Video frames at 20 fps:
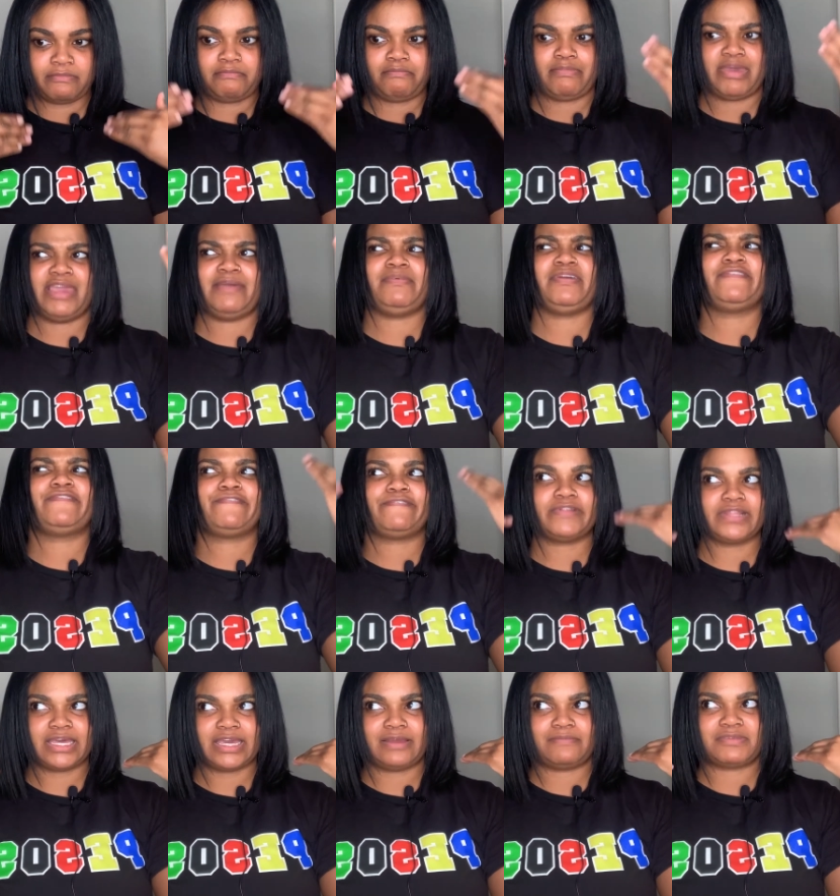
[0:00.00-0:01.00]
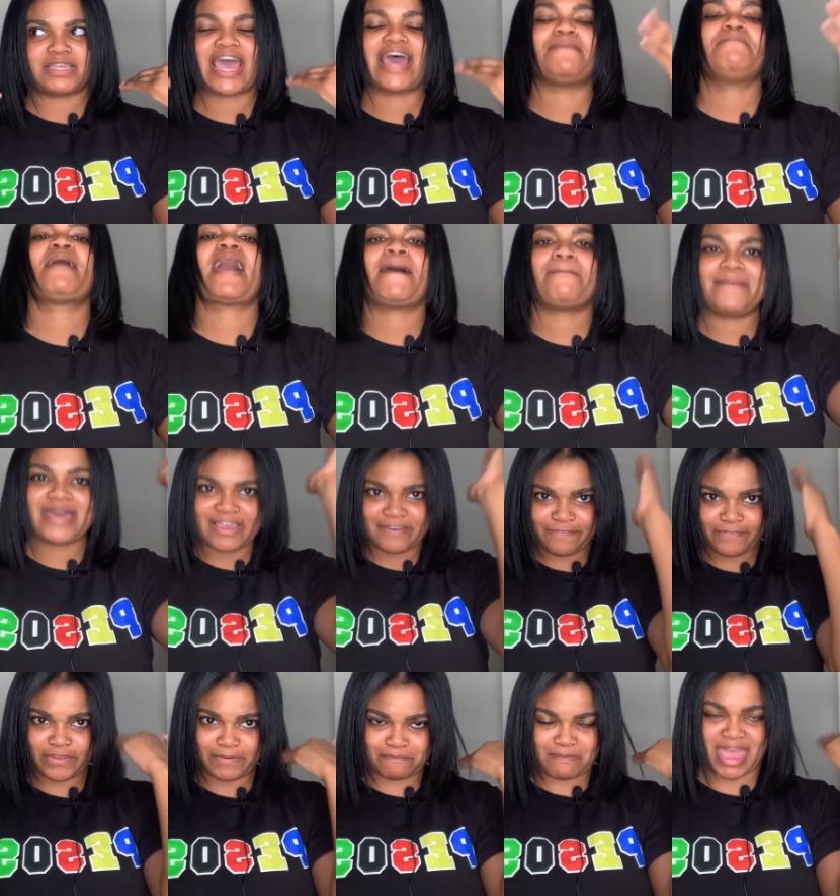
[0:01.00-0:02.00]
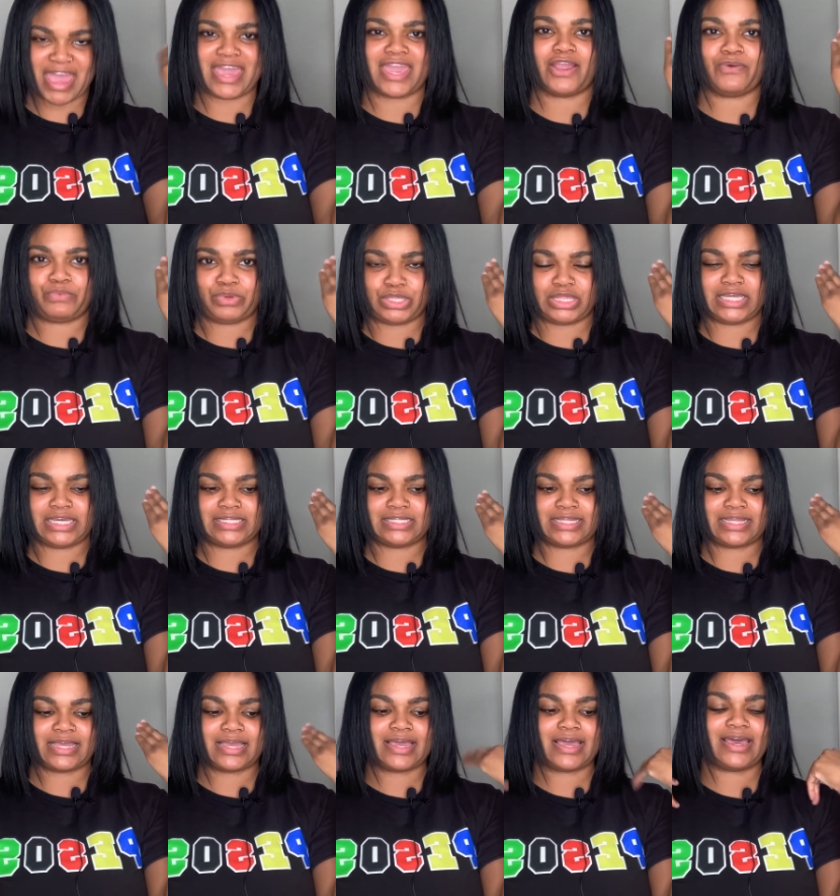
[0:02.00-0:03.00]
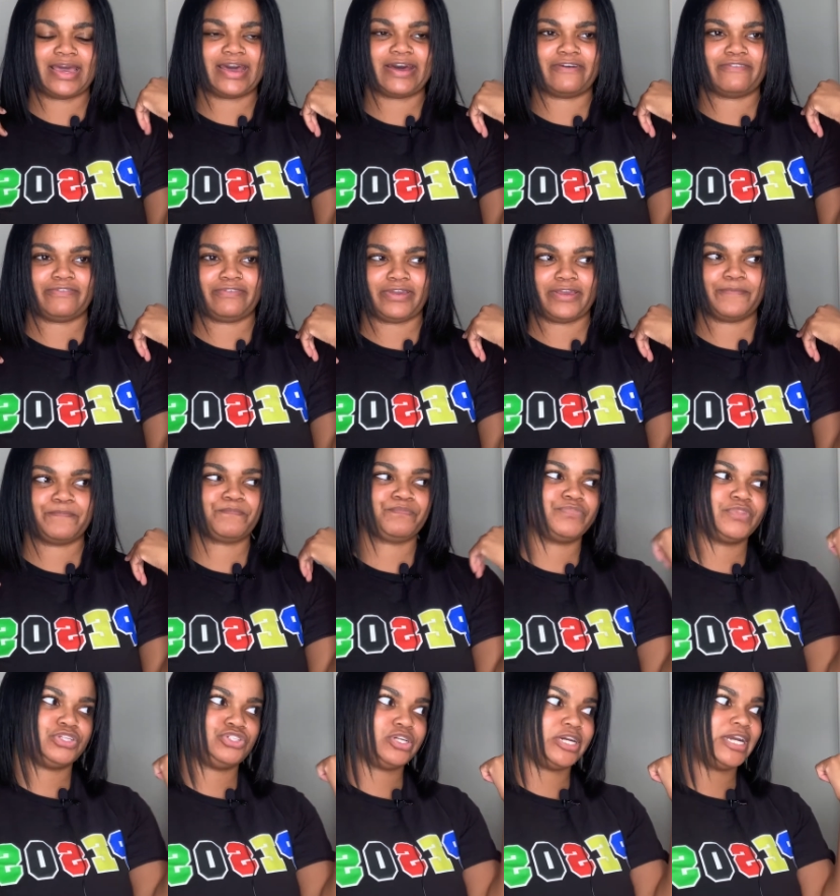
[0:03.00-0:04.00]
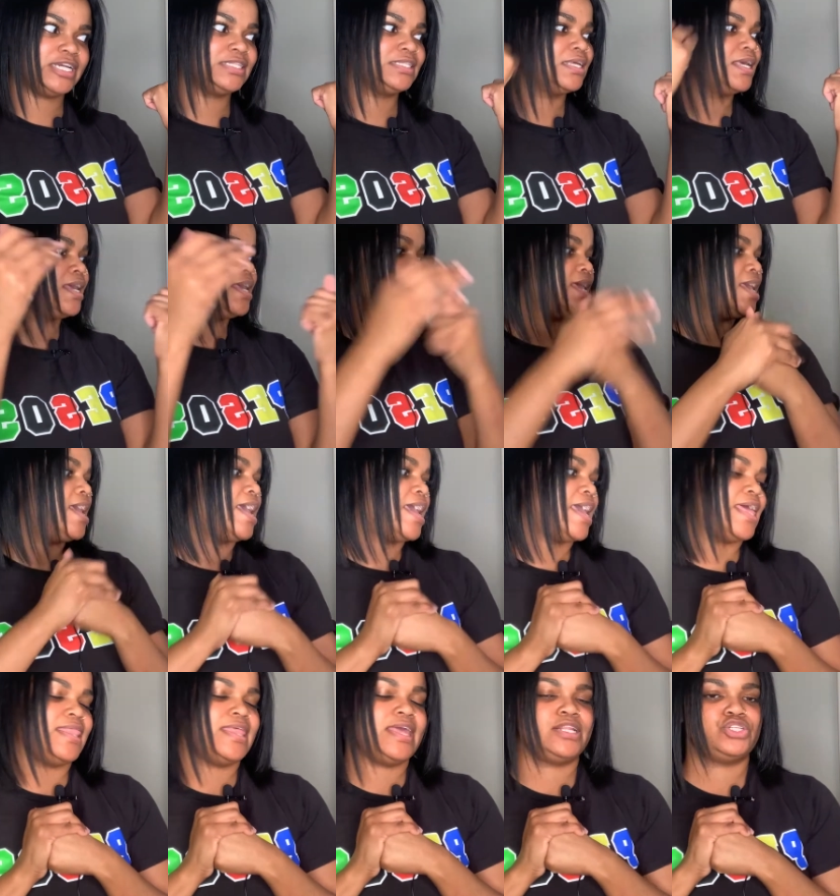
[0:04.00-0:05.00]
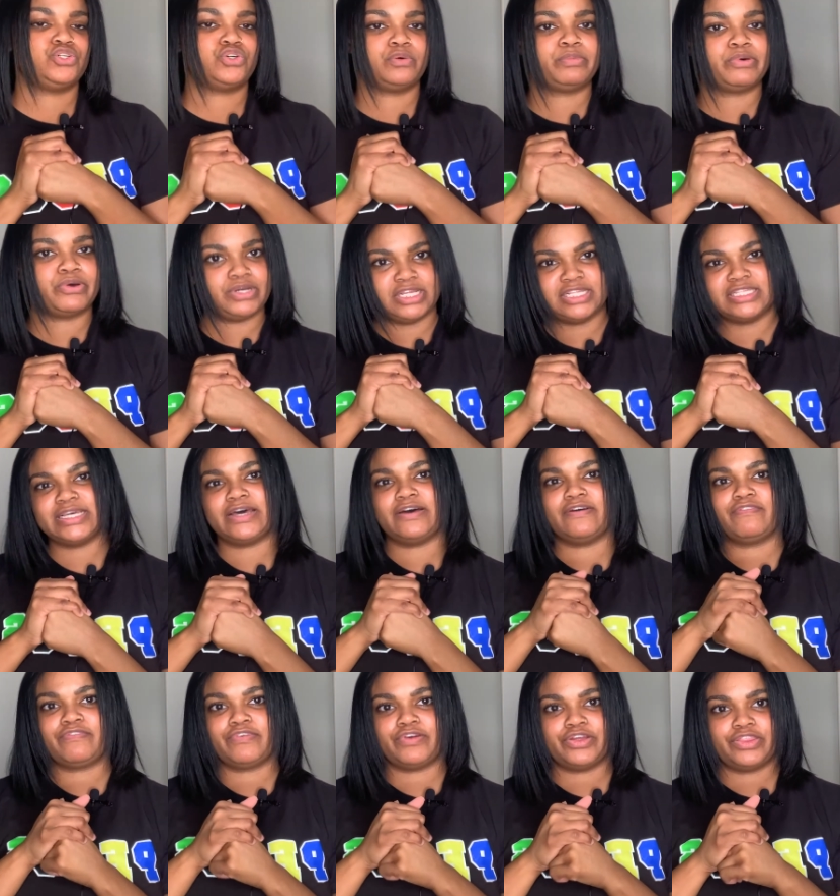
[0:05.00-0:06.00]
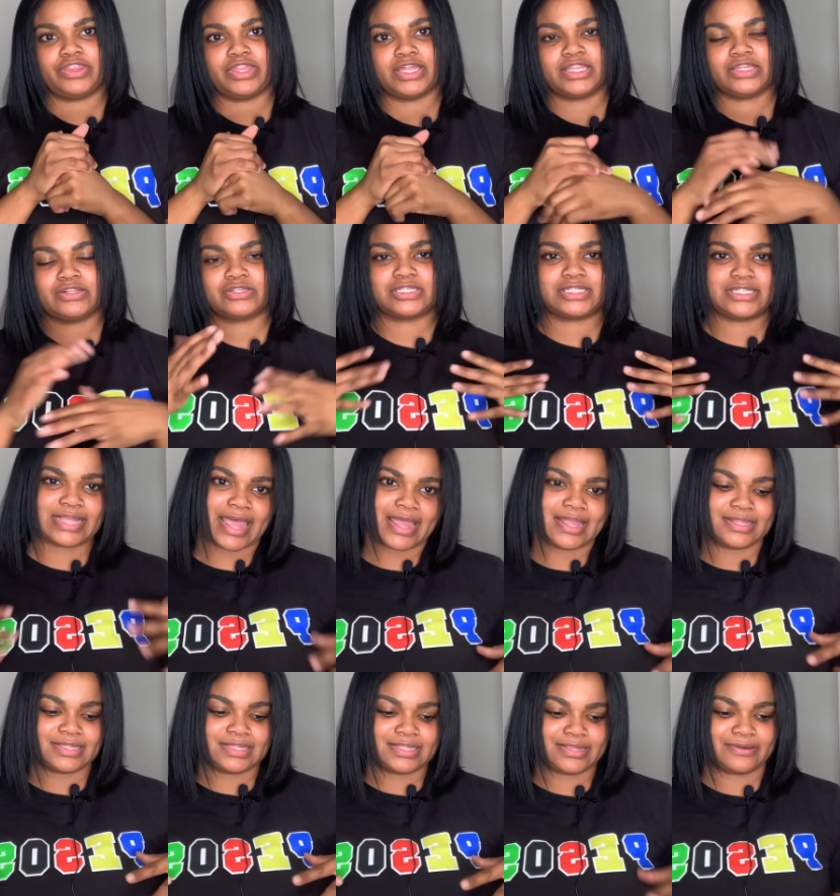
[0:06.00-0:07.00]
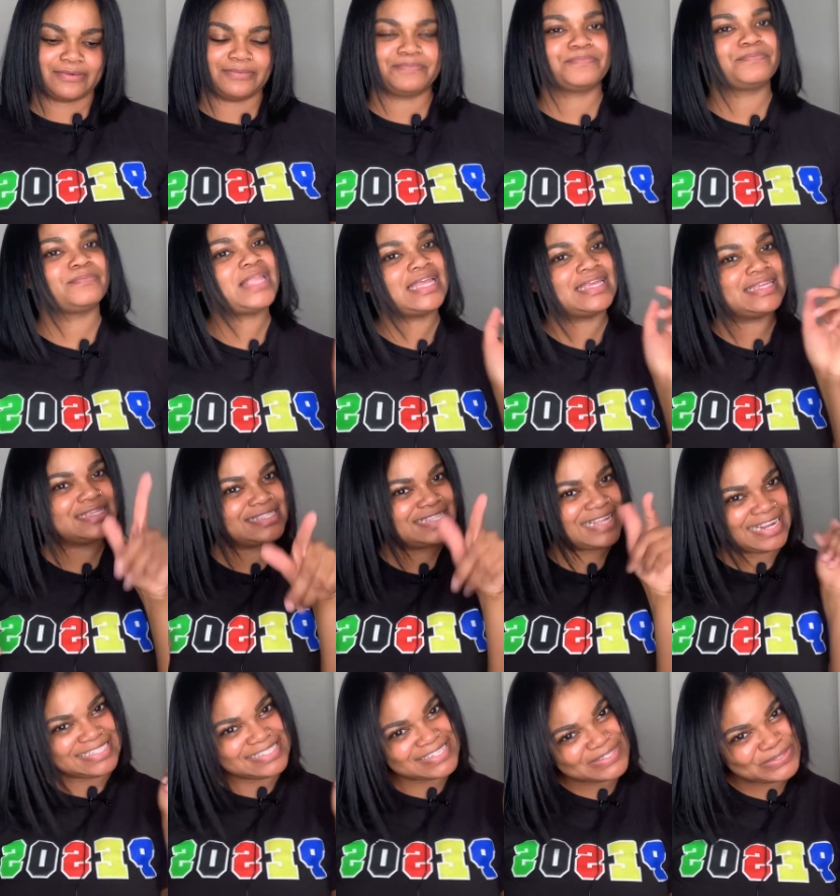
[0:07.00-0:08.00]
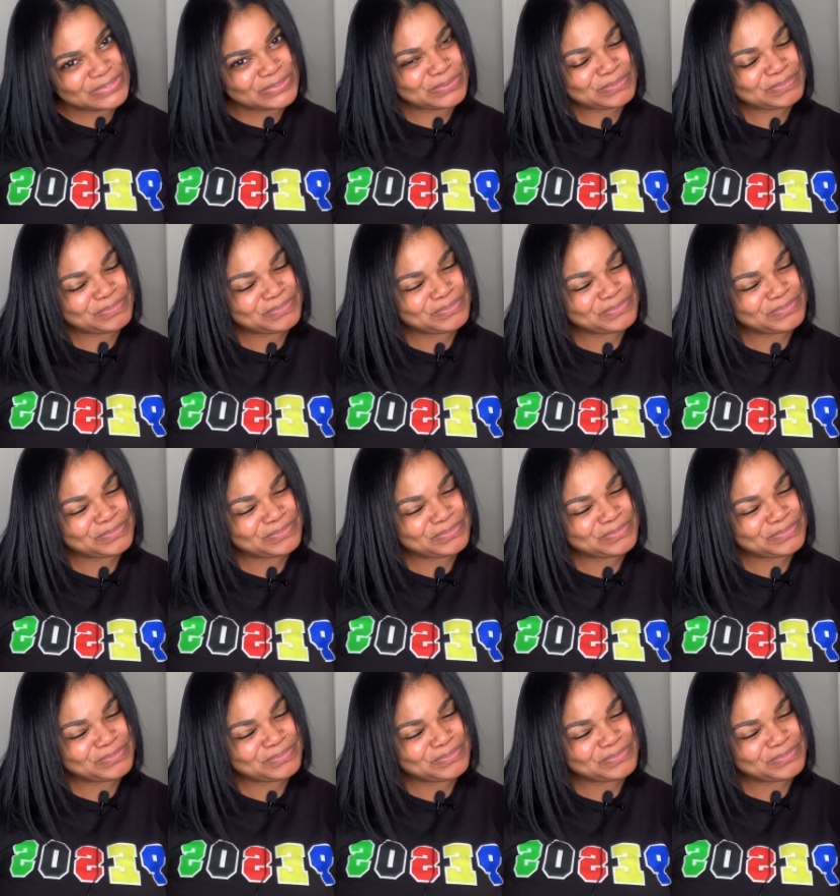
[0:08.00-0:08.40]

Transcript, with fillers: Maybe flip. I, I might flip my hair with this outfit, the dress, and then do a ponytail for the little set. So stay tuned.